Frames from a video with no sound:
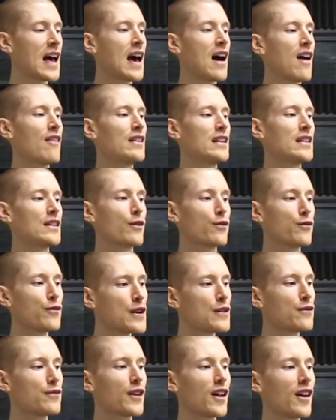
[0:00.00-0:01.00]
And in the
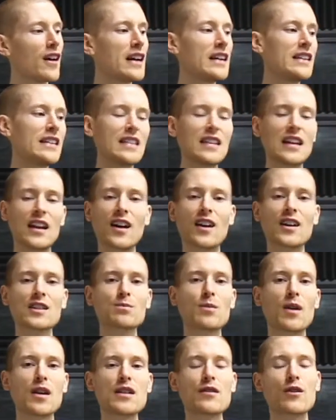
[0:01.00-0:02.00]
5th line, in the
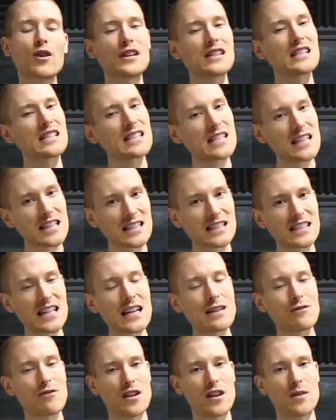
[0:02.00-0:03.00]
last bar, you've got a
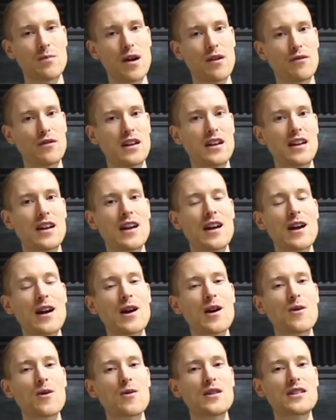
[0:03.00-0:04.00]
16 written above it,
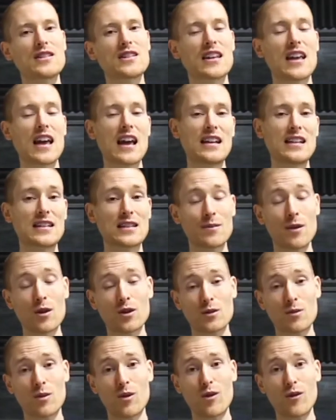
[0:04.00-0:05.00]
which again is a
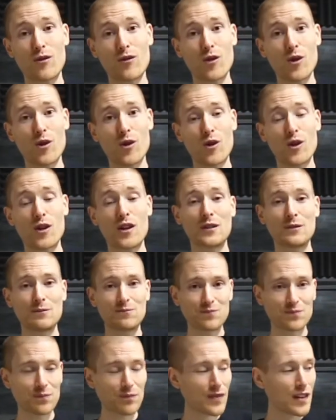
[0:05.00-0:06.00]
multiple of 4.
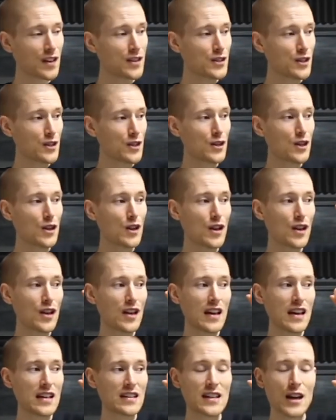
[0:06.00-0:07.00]
So
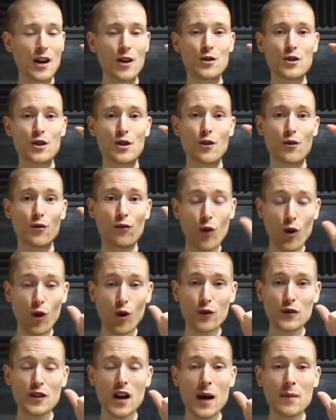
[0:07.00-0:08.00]
it tells you the
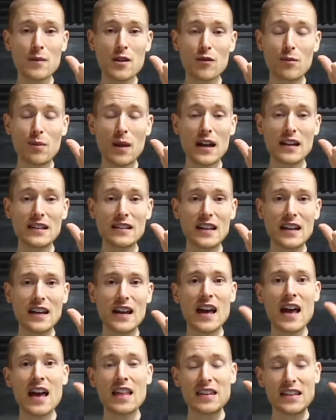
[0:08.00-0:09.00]
4th time you've played
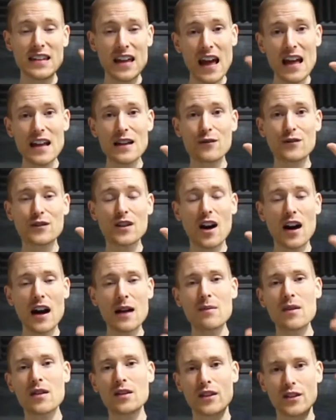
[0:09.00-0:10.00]
it, the 8th
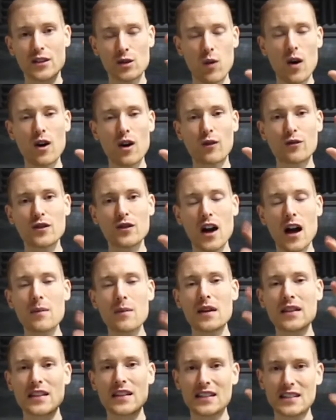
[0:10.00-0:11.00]
time, the 12th time,
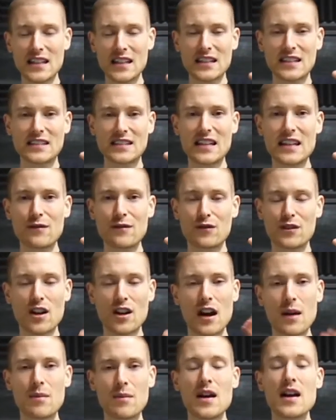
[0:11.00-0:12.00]
and the 16th
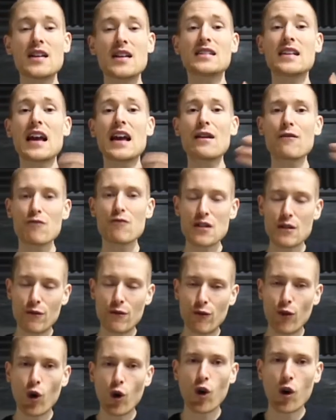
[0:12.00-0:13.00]
time. So every
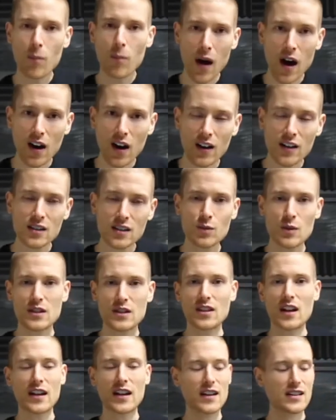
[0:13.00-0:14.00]
4 bars,
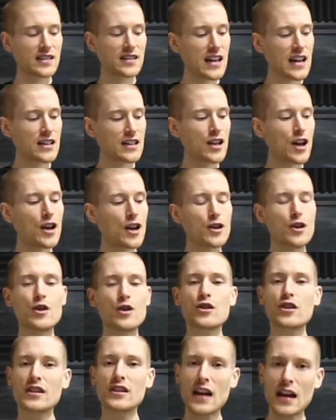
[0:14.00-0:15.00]
which like I said, you
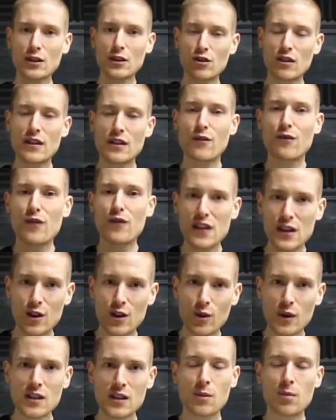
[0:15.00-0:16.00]
should naturally
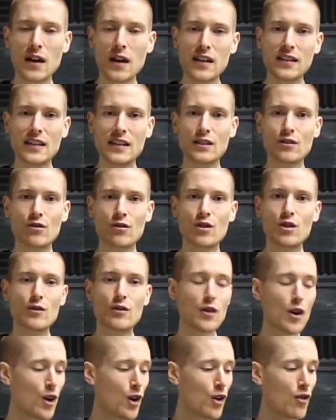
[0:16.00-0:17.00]
feel when you're playing this
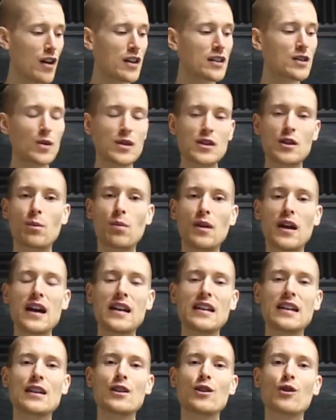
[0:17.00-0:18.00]
groove. Alright, so when you're
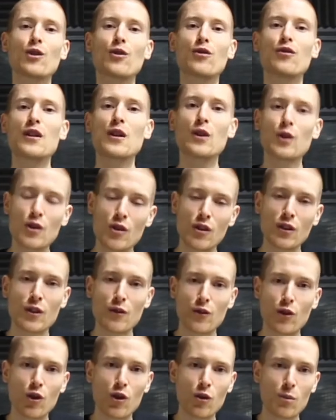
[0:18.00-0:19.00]
playing it, you'll feel you're on the
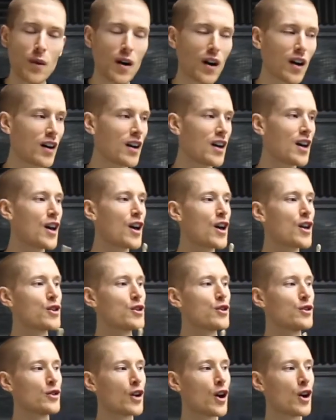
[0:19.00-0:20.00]
4th bar.
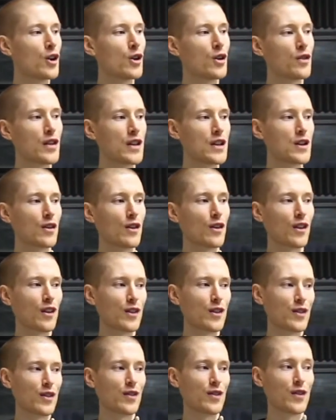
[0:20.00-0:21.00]
You know that
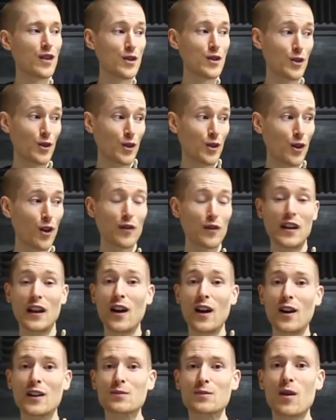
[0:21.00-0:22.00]
you're on the
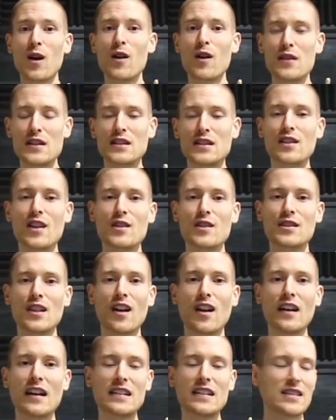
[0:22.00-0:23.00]
last bar of each of those
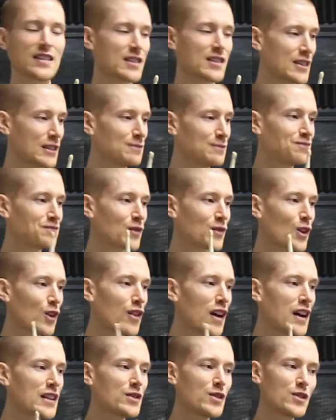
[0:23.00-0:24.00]
lines.
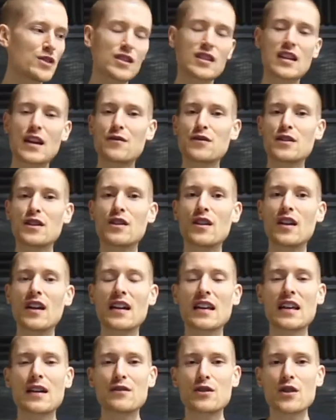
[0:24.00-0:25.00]
Alright, so it just gives you
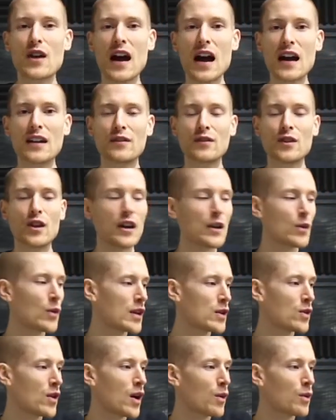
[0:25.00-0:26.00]
a hand of knowing
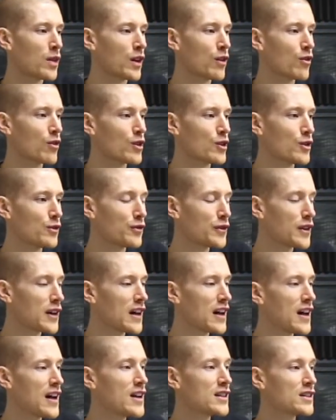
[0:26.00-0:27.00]
where you are with the groove.
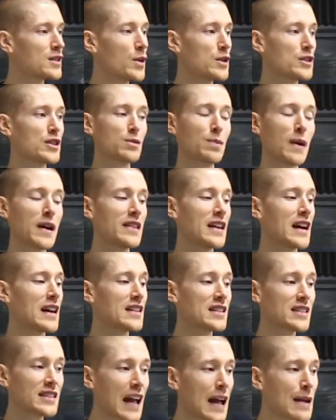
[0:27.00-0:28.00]
So we're just playing
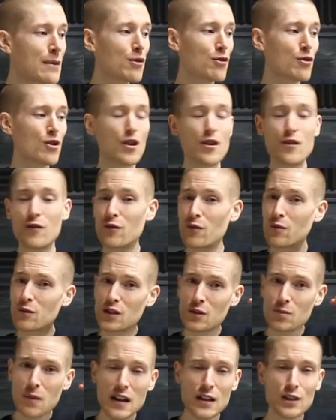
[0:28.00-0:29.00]
that same groove,
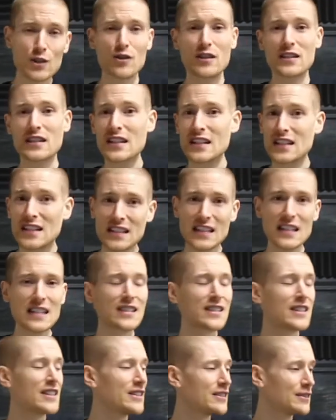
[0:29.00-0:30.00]
just make sure it's
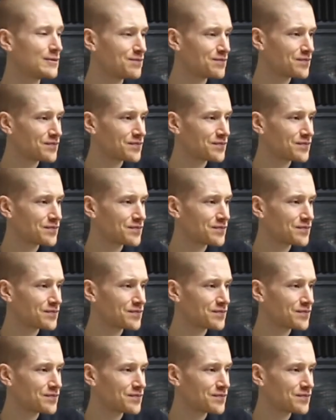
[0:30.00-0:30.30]
consistent